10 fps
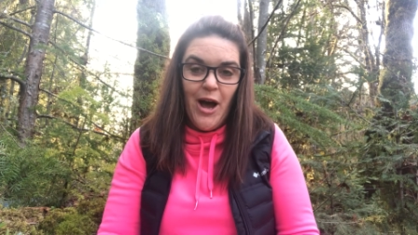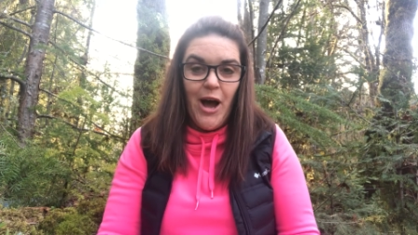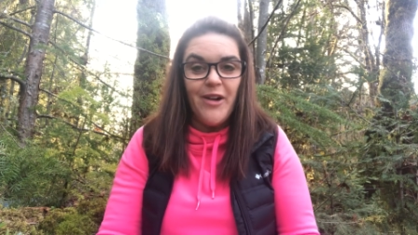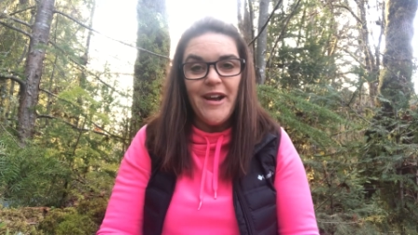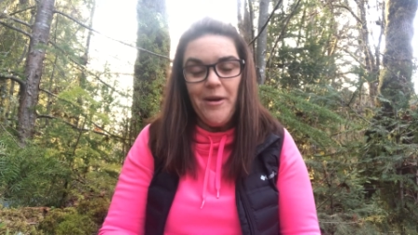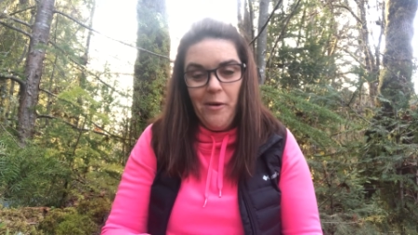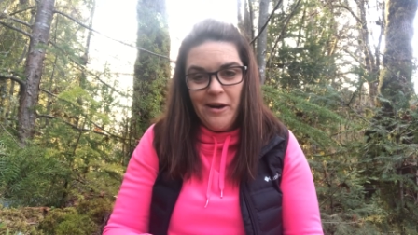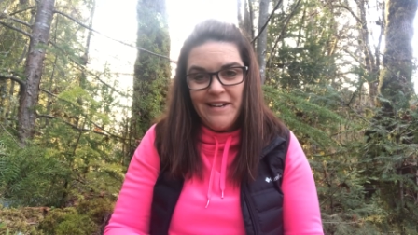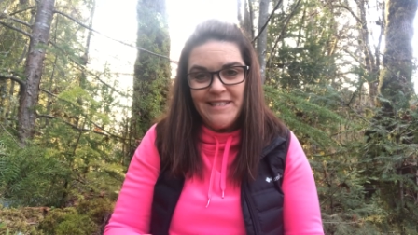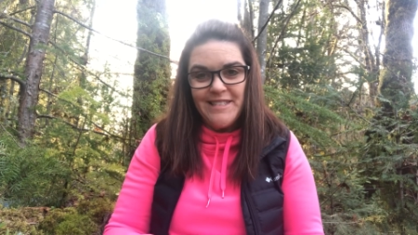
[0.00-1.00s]
All right,
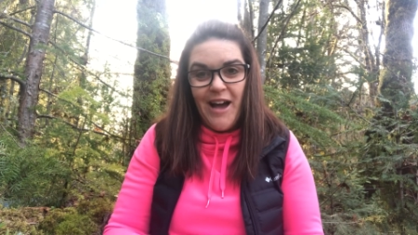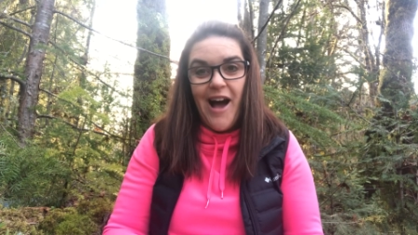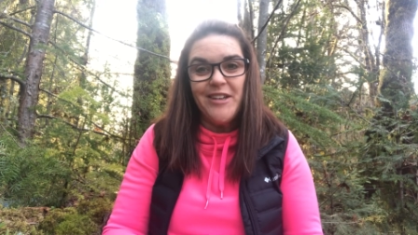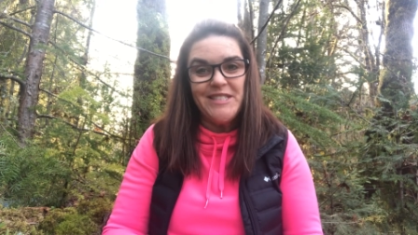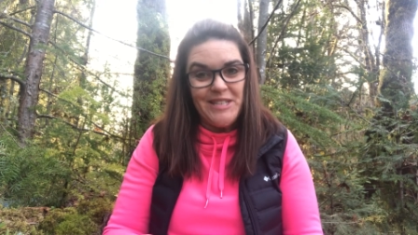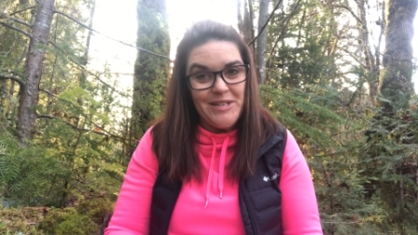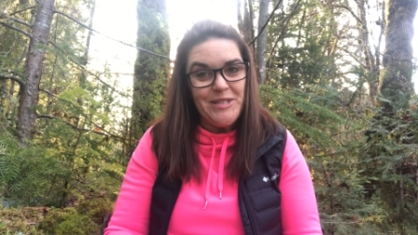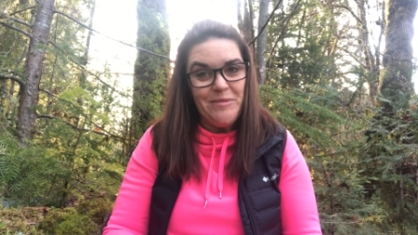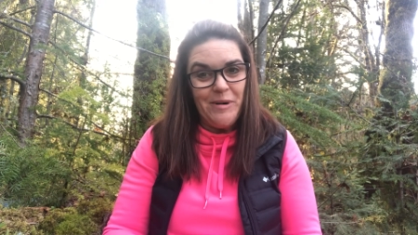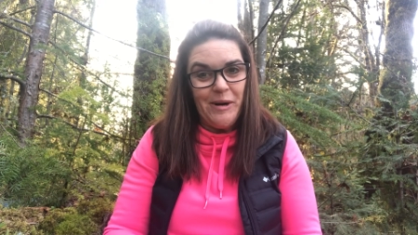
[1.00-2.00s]
Hornets, I'll see you
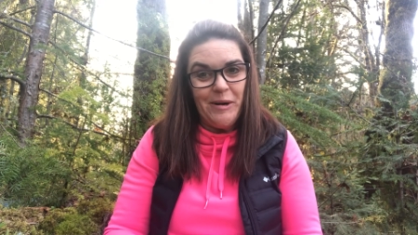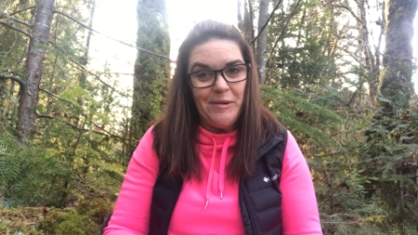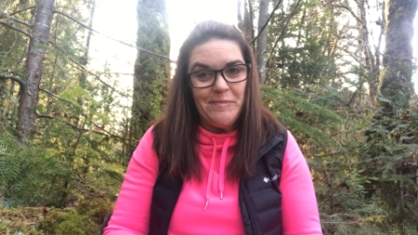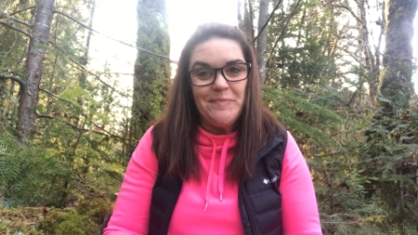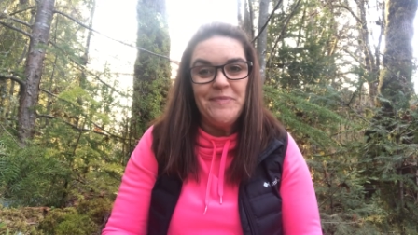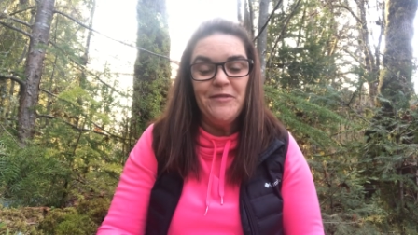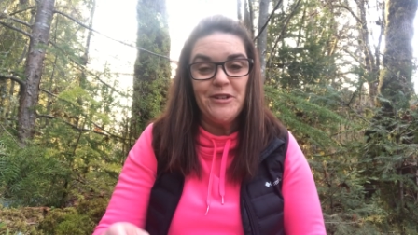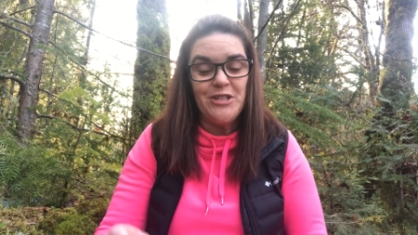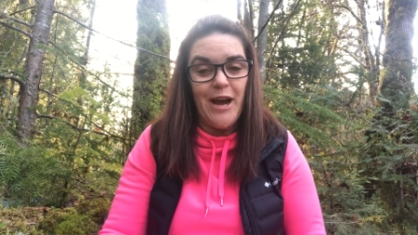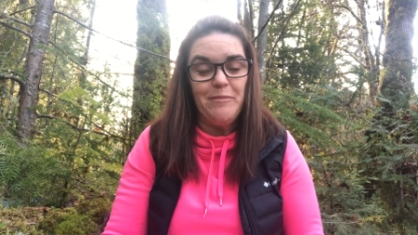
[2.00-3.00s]
tomorrow for
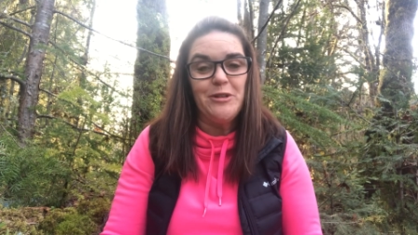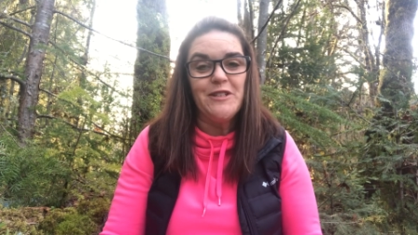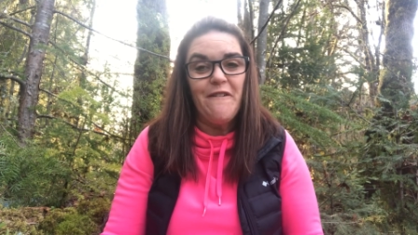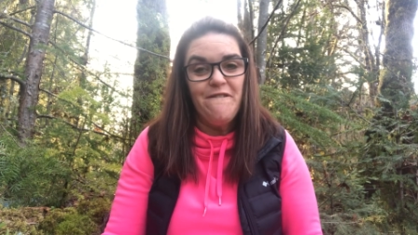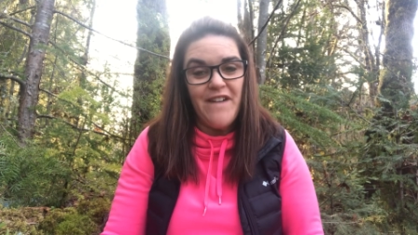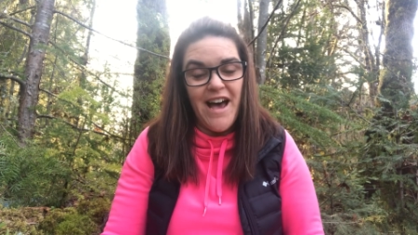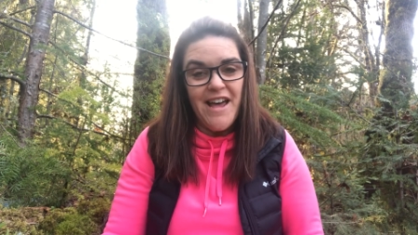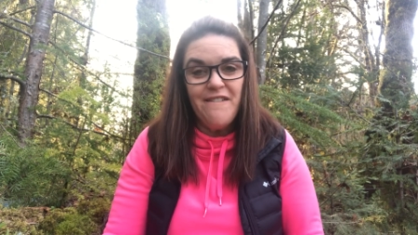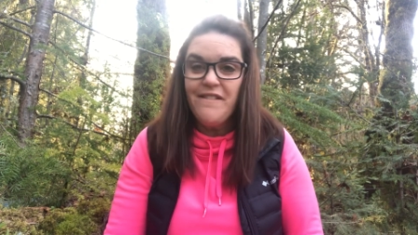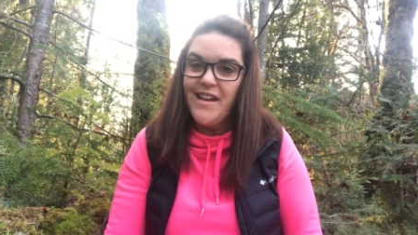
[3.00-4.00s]
chapters
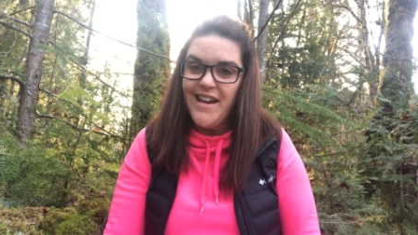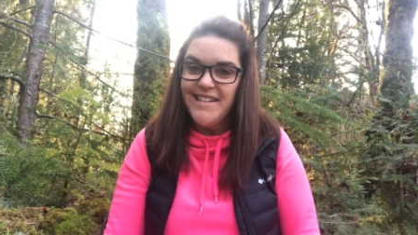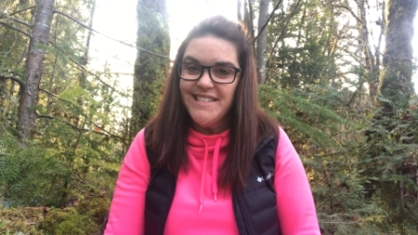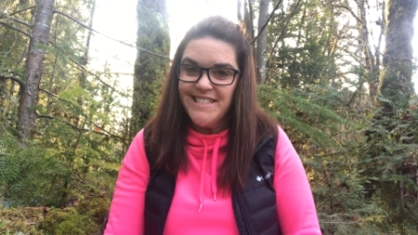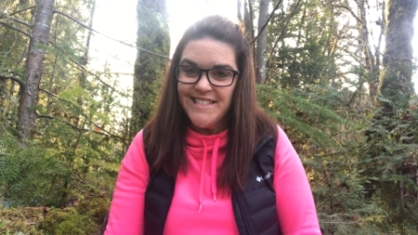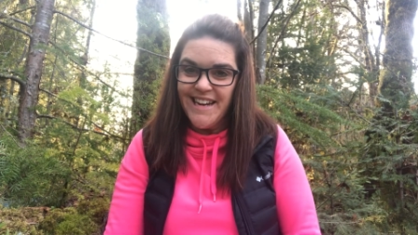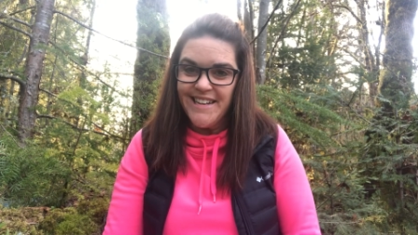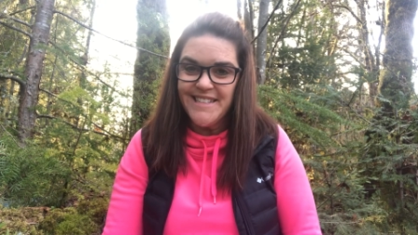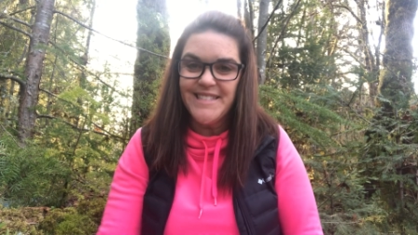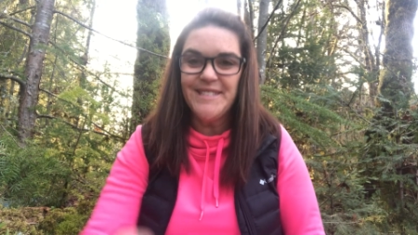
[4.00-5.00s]
five and
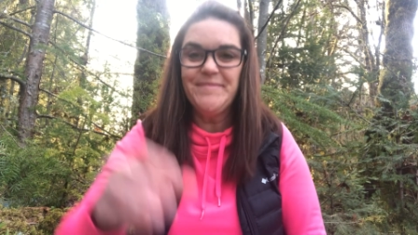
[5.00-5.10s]
six.